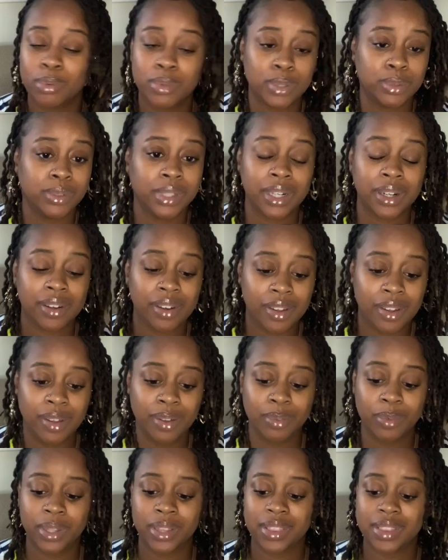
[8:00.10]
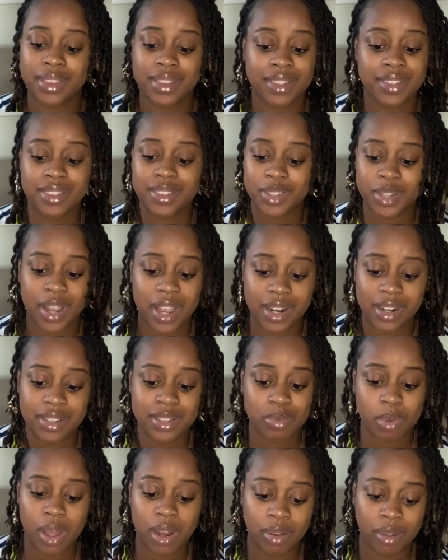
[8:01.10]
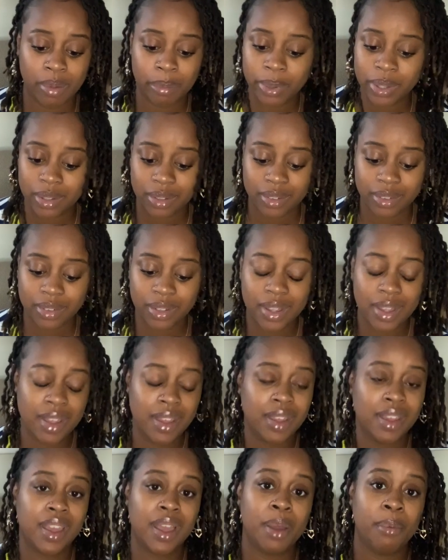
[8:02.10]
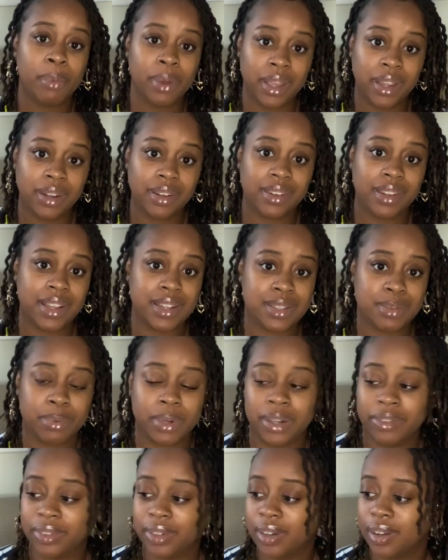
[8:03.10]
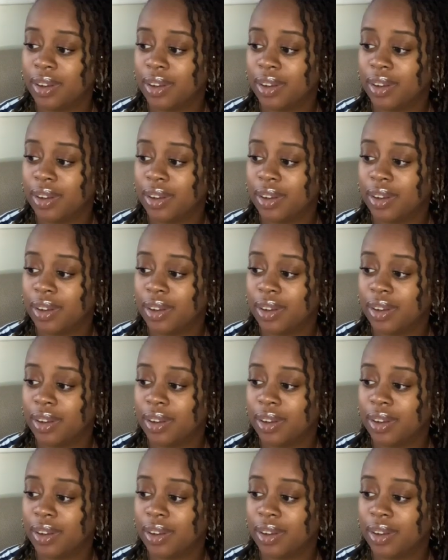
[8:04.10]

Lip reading: don't get along with trying to swallow a pill, but that's whatever.